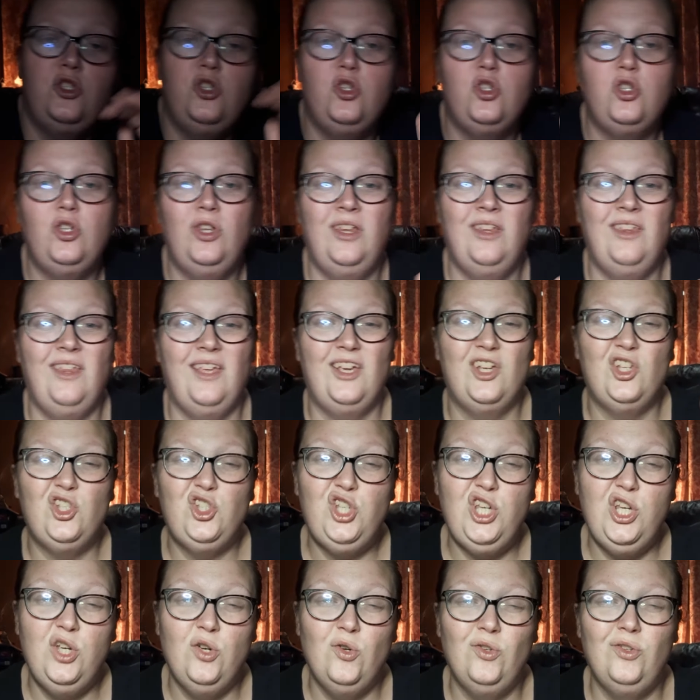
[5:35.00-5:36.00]
usually like a
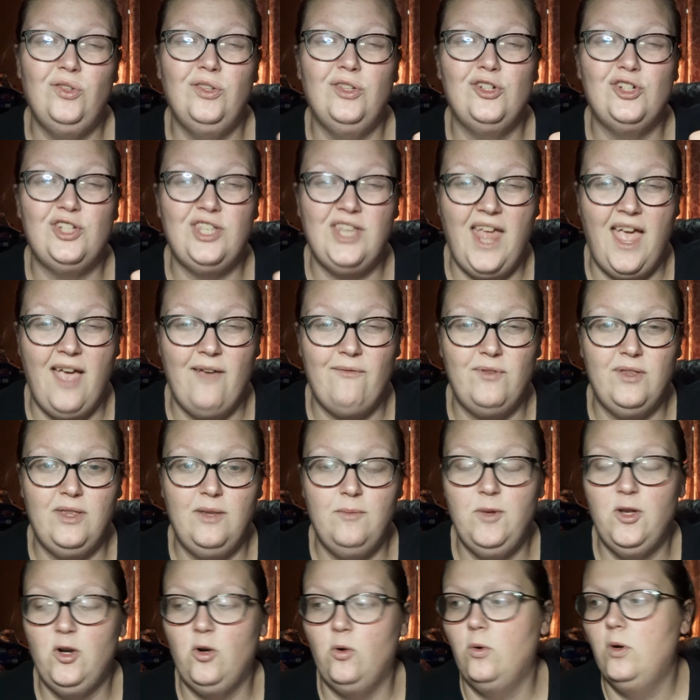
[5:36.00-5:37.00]
shield and there's an F in the
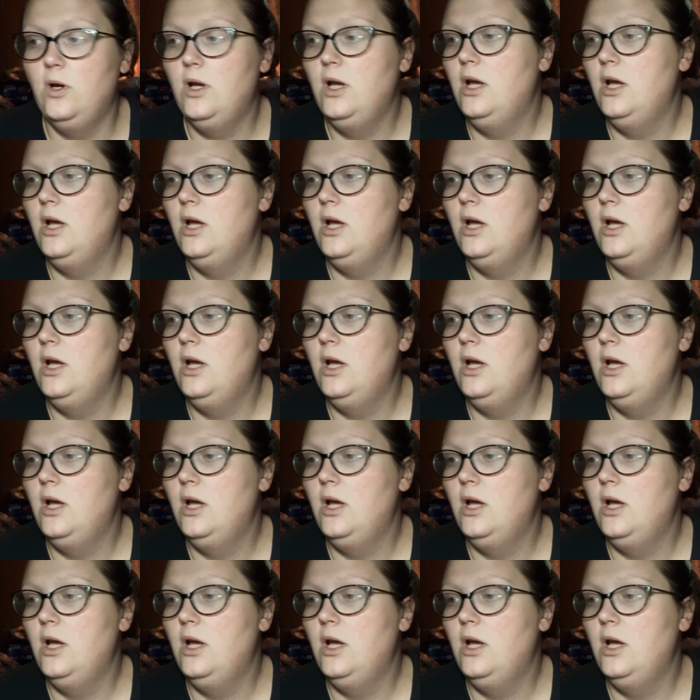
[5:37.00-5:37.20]
middle.